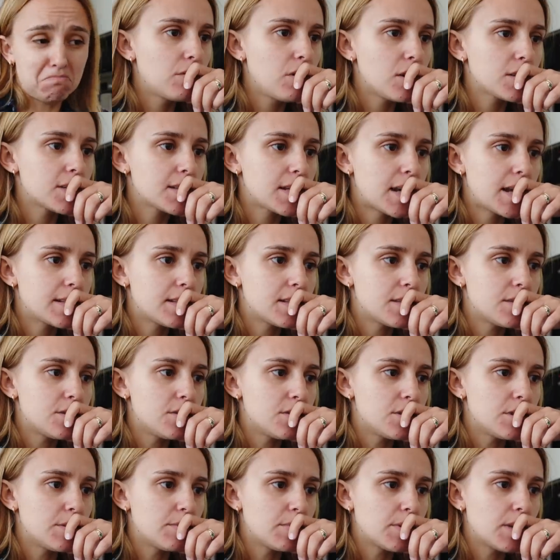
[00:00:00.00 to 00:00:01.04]
What sizes do
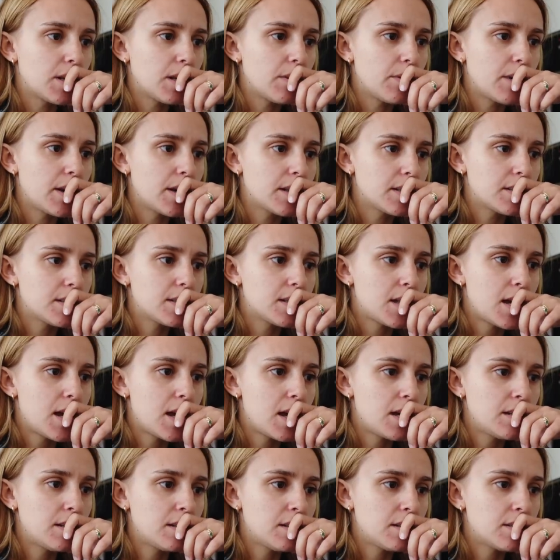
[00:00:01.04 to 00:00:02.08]
you typically wear?
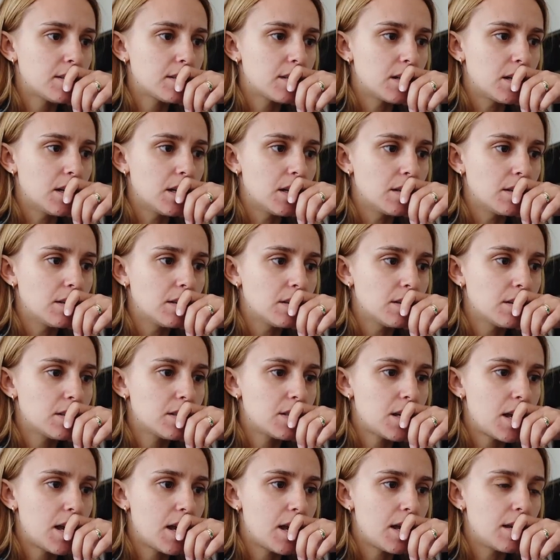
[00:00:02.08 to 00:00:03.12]
ten, ten,
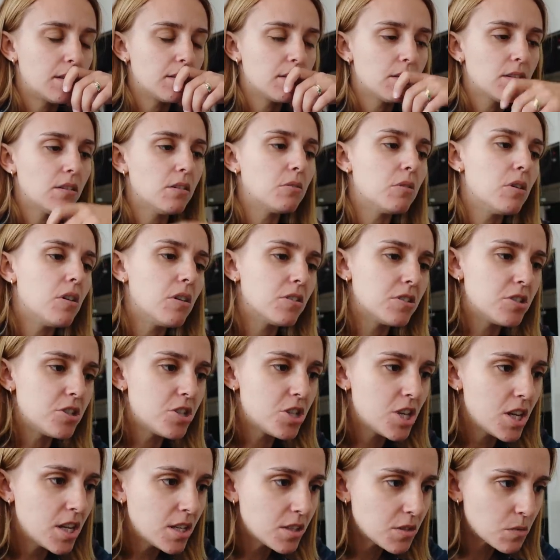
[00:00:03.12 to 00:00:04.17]
ten. Oh God,
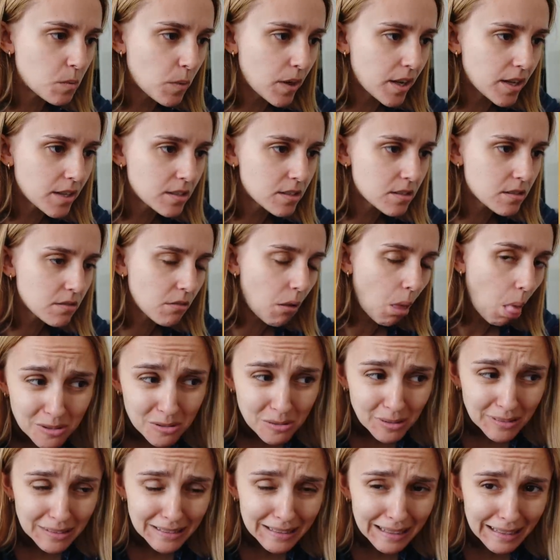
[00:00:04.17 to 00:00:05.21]
jeans waist.
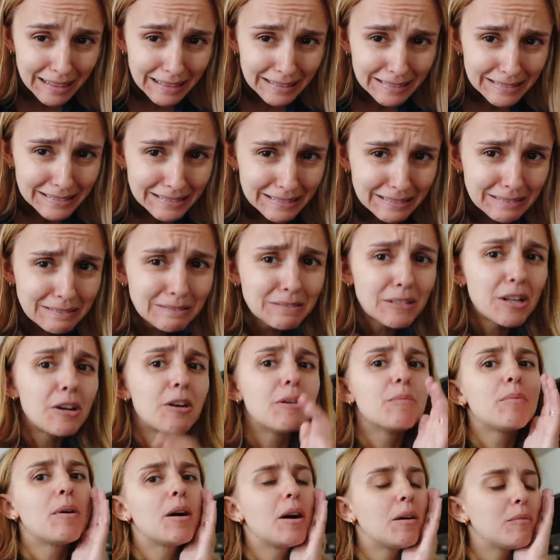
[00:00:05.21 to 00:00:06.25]
twenty-eight? Oh
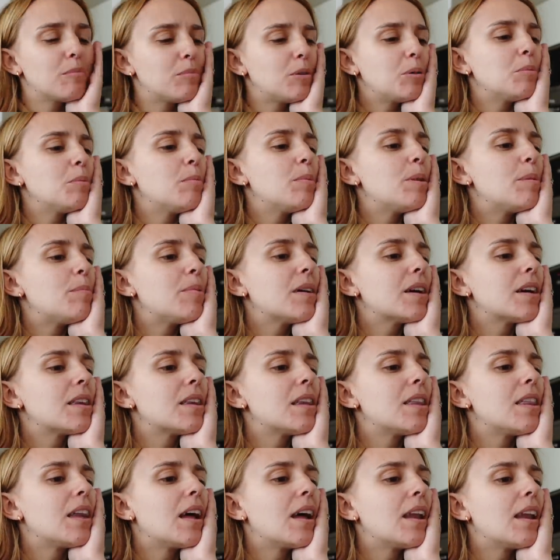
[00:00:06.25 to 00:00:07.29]
no, but I'm probably bigger
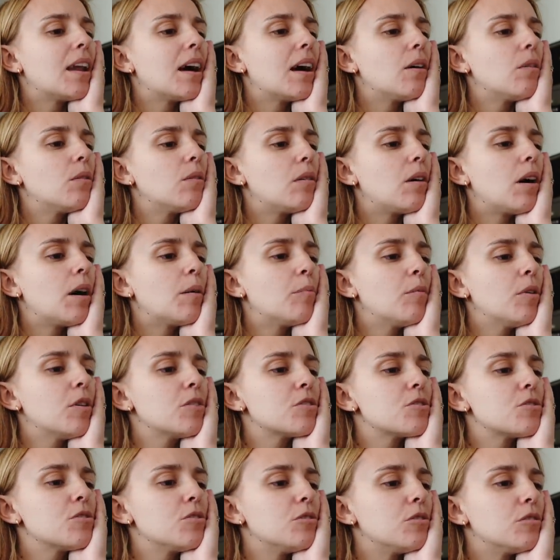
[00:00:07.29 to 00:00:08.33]
than that now. I'm not
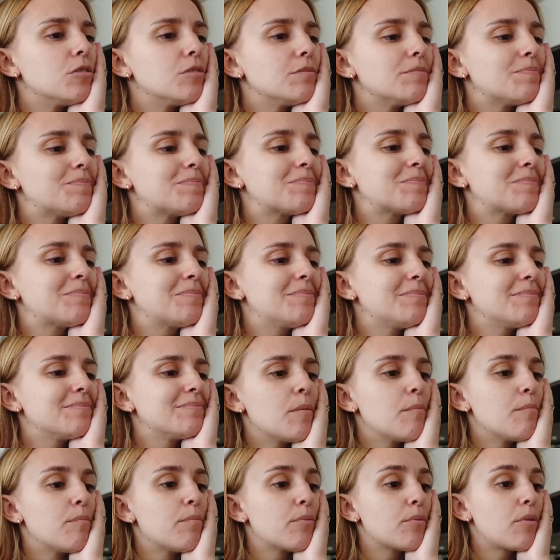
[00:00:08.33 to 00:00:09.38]
sure.
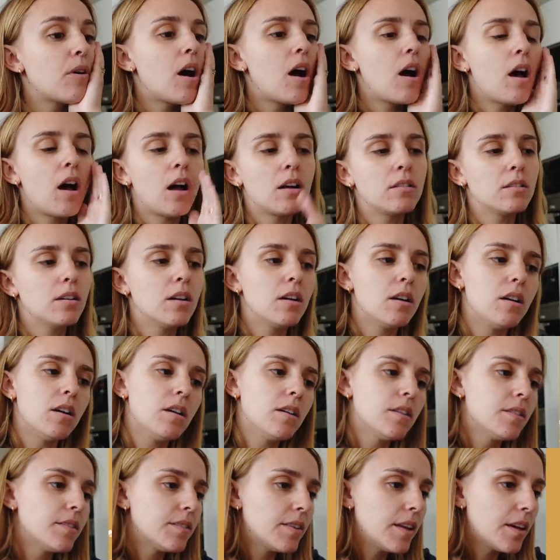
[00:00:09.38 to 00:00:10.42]
Bra. Ugh,
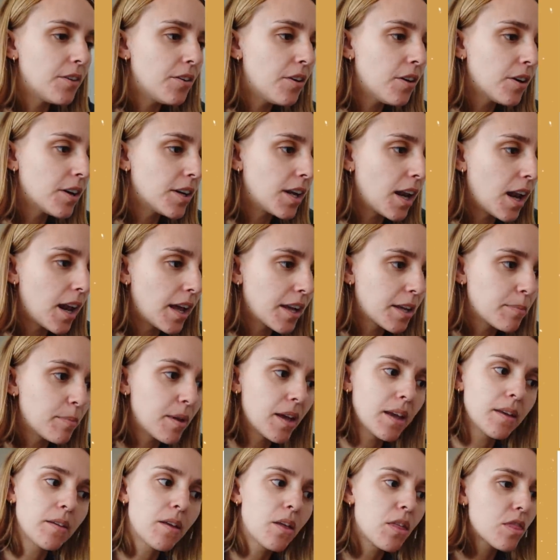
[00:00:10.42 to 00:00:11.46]
they are not gonna like
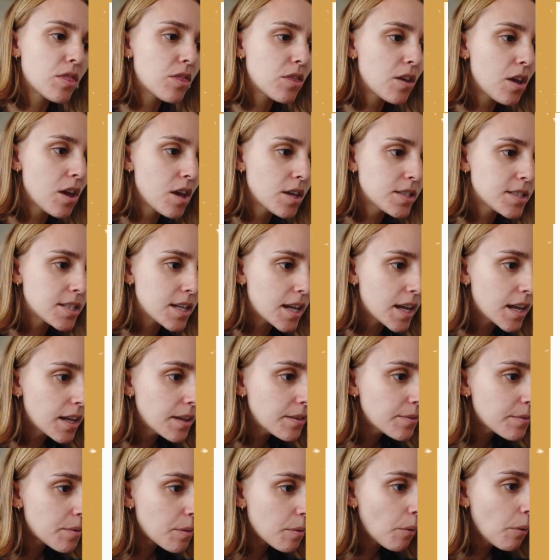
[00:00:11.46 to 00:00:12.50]
me.
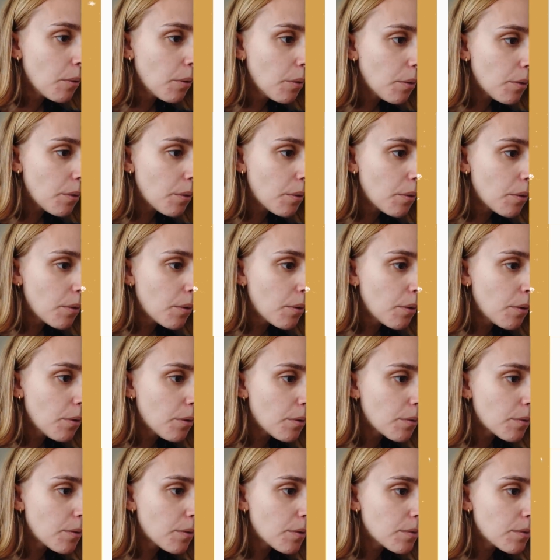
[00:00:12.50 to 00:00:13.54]
thirty. Ooh, ooh.